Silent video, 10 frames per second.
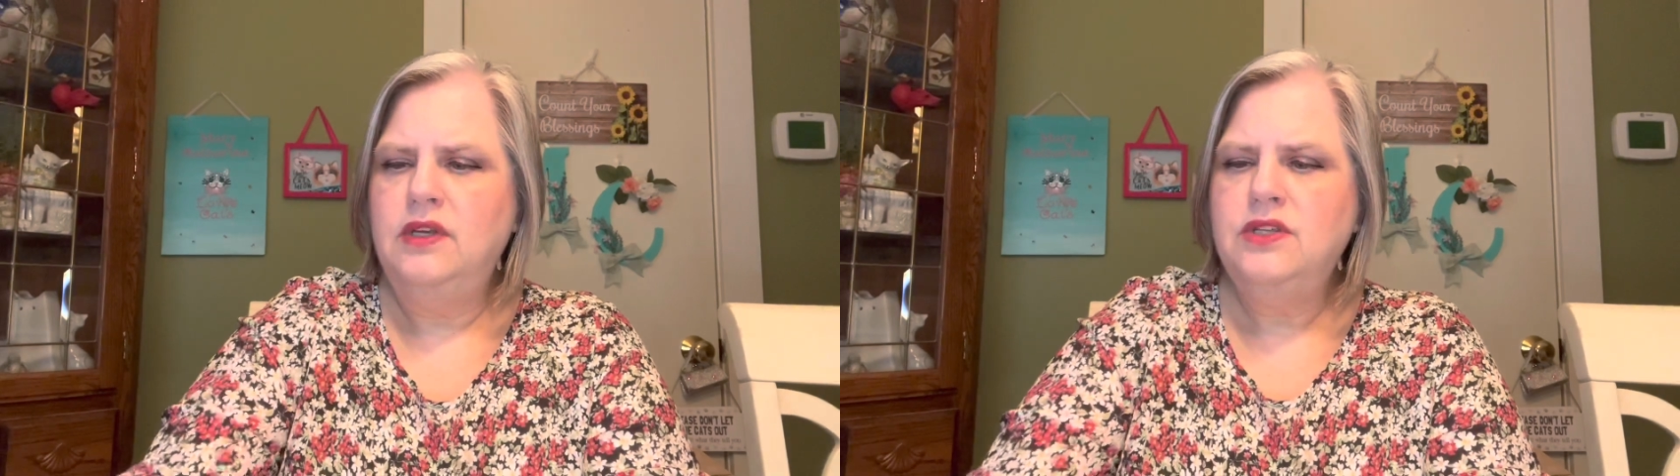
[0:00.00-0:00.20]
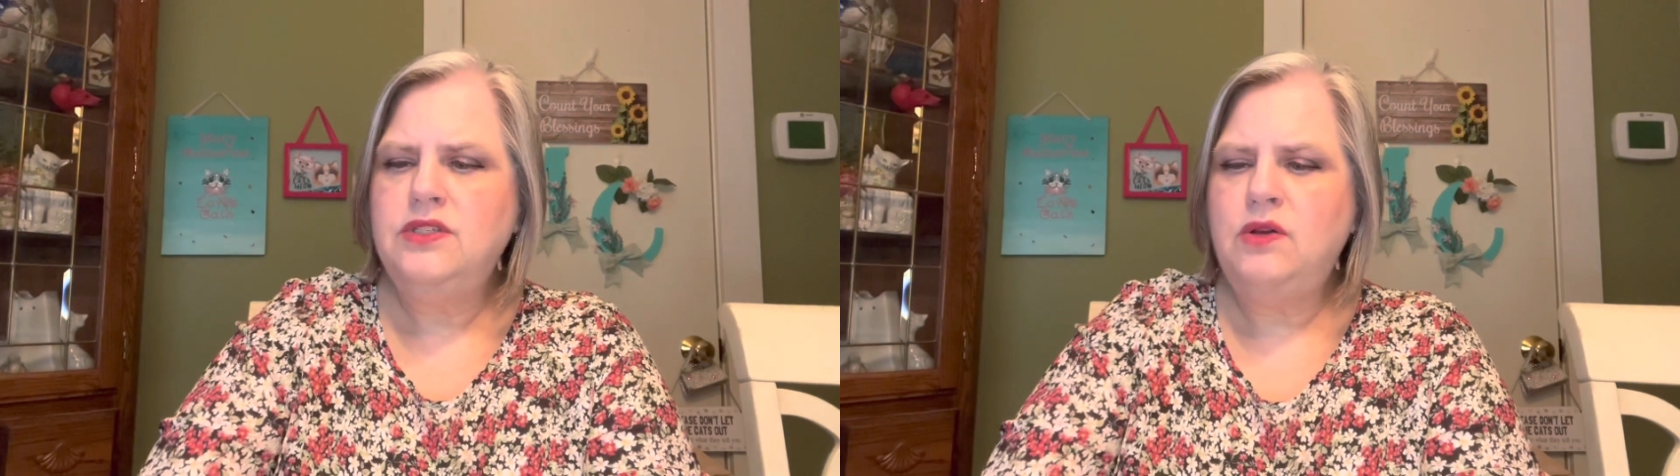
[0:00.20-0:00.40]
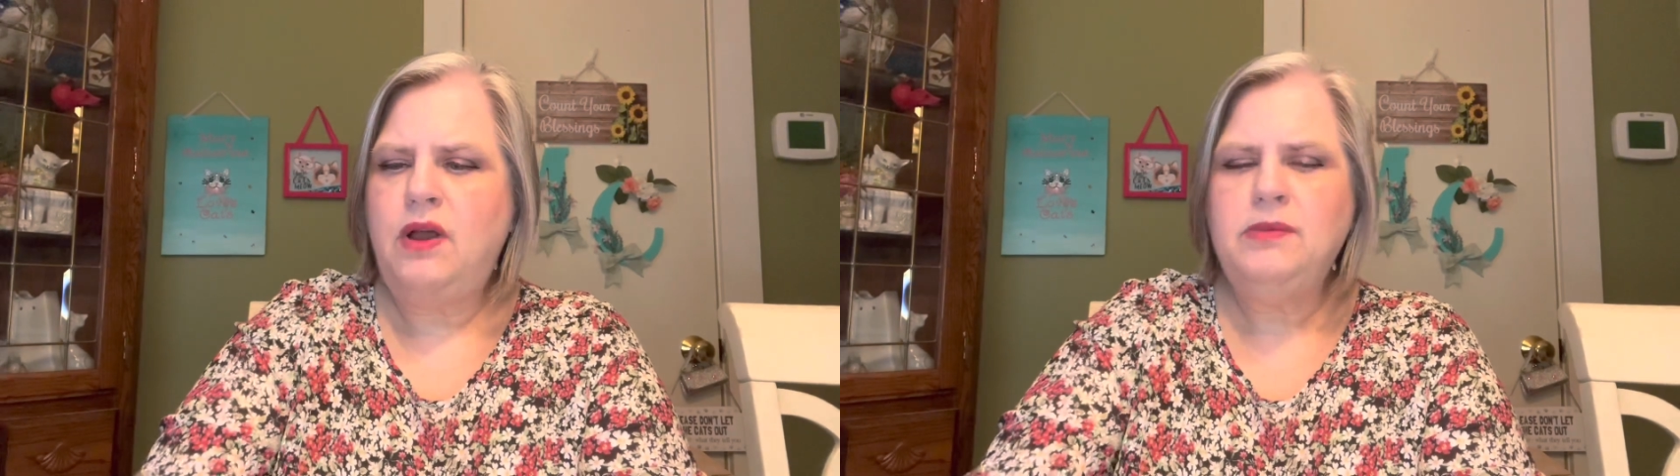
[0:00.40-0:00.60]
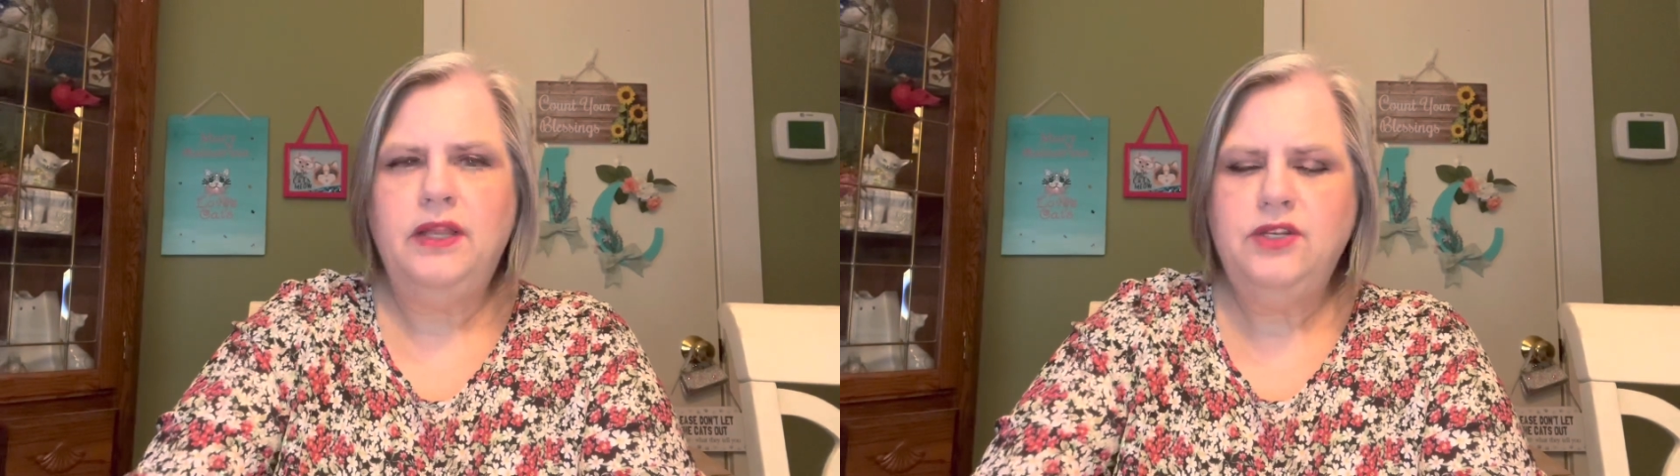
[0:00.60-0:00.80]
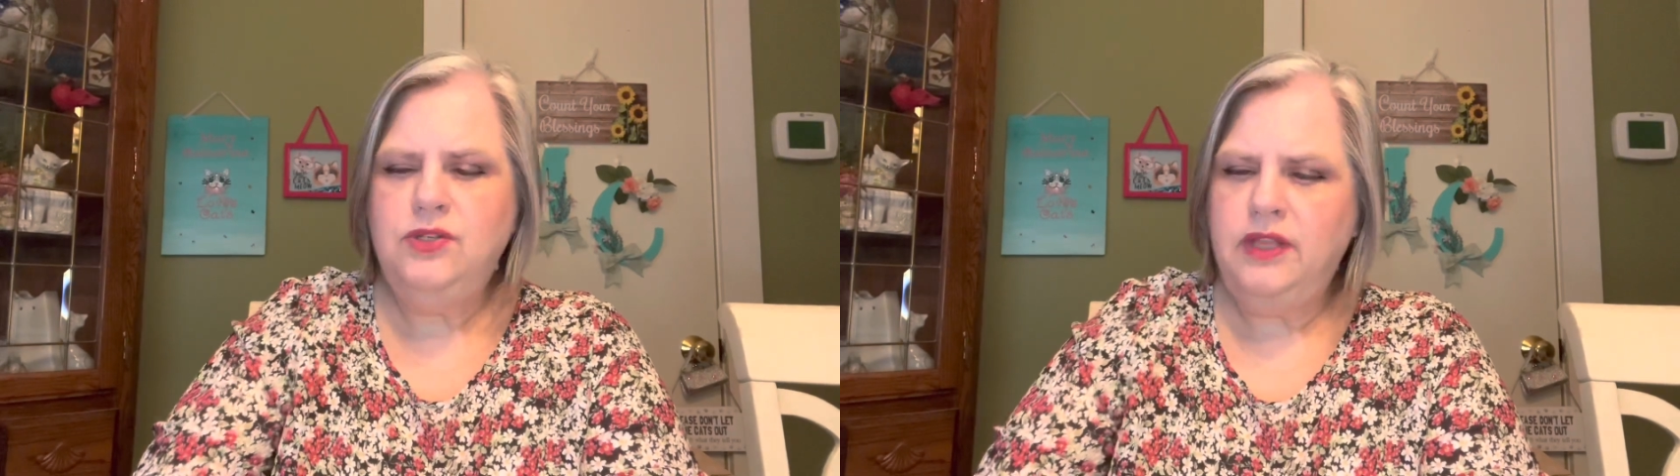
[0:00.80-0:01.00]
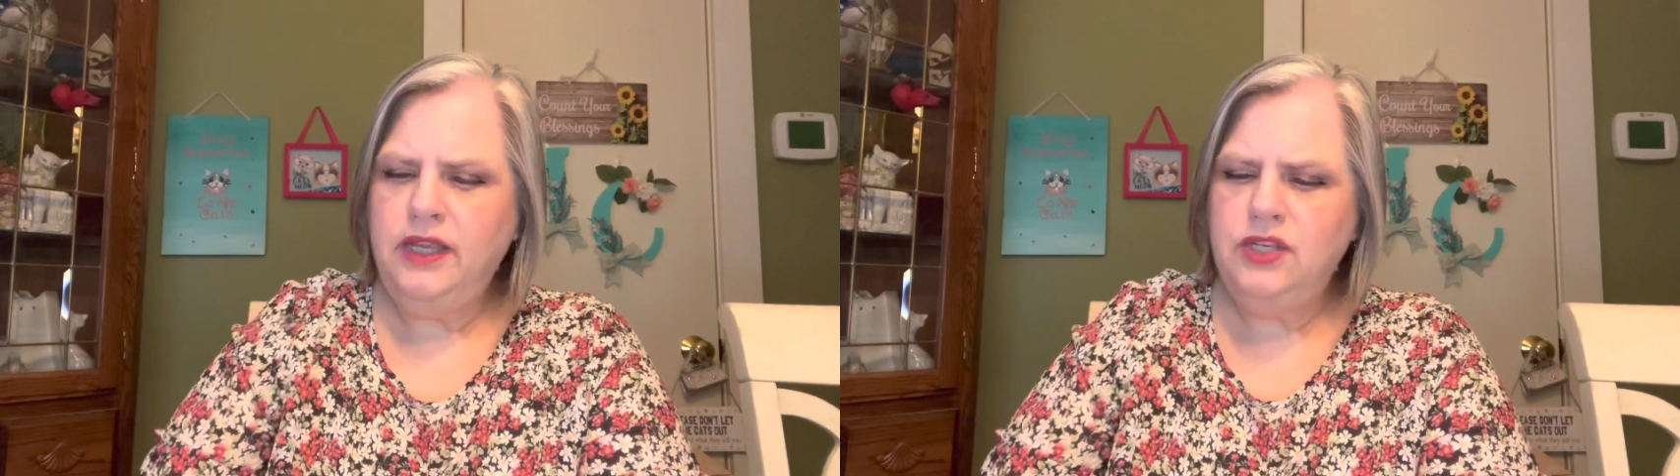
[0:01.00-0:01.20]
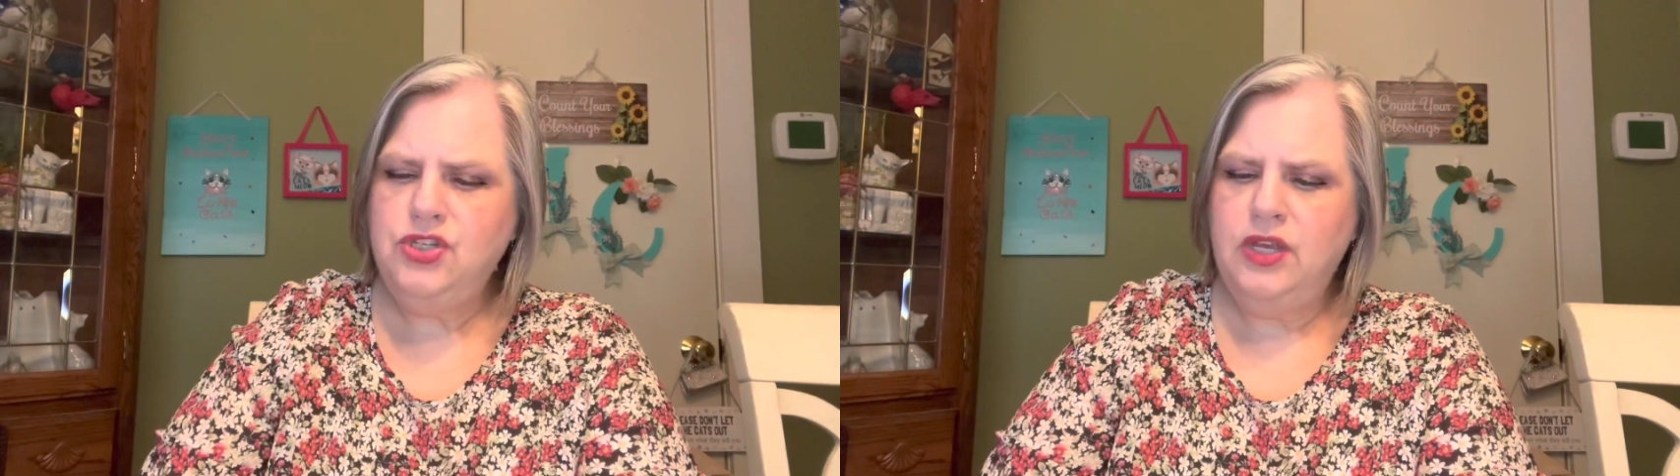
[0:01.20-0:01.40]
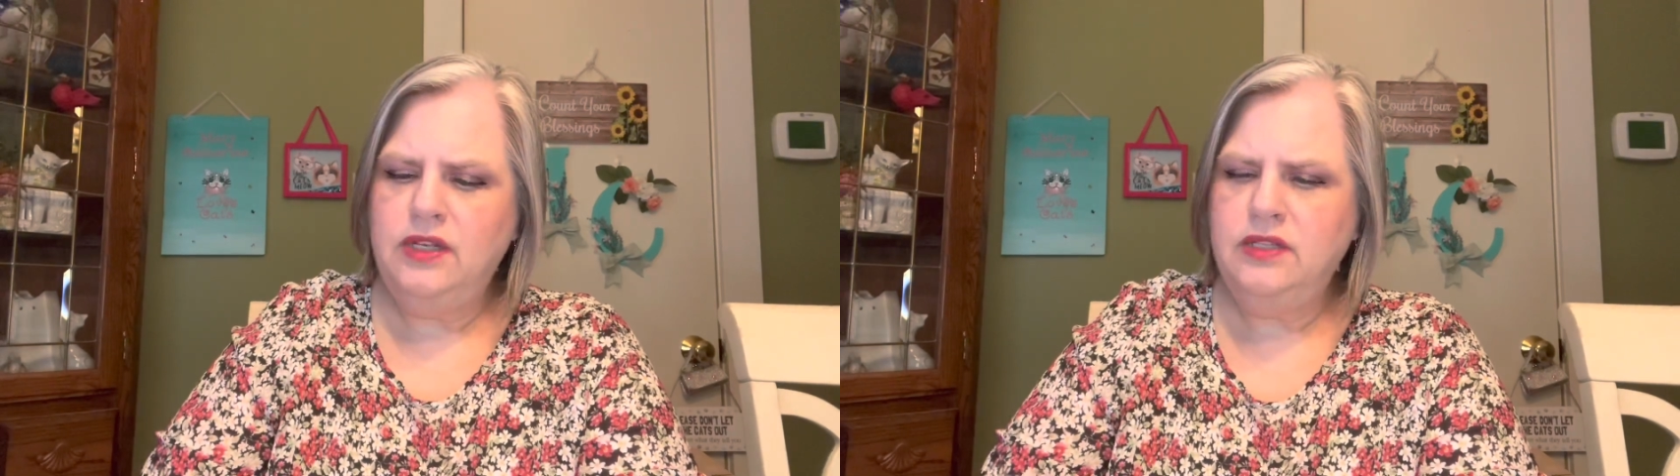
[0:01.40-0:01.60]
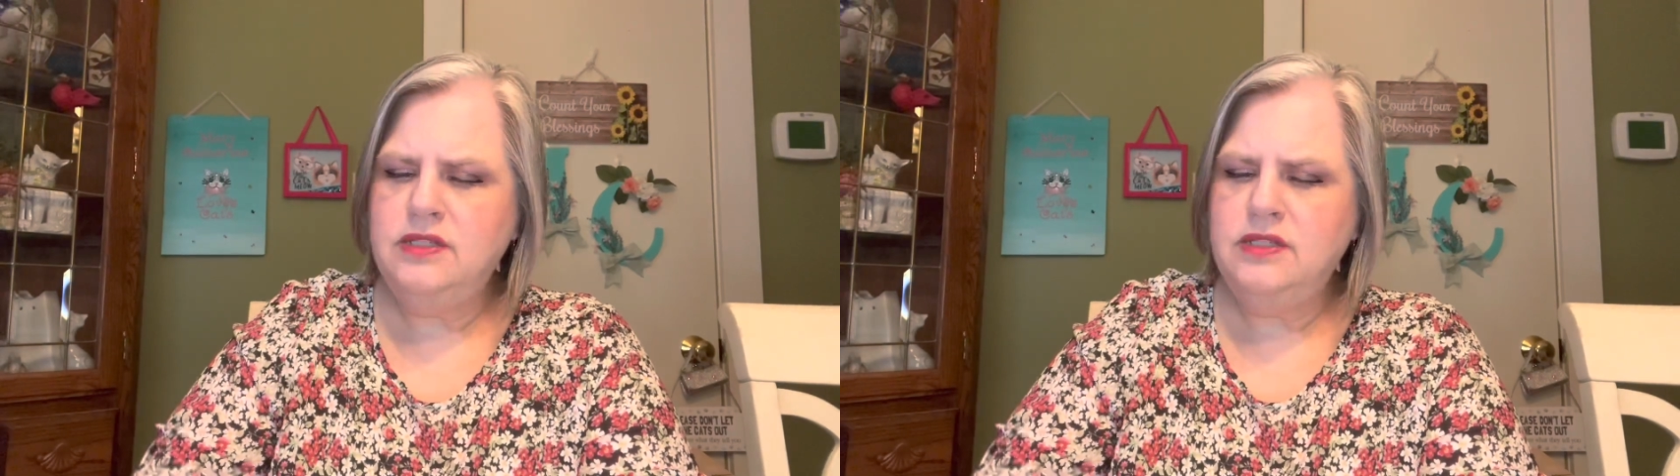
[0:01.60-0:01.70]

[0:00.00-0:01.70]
So I'm glad you like it, Janet.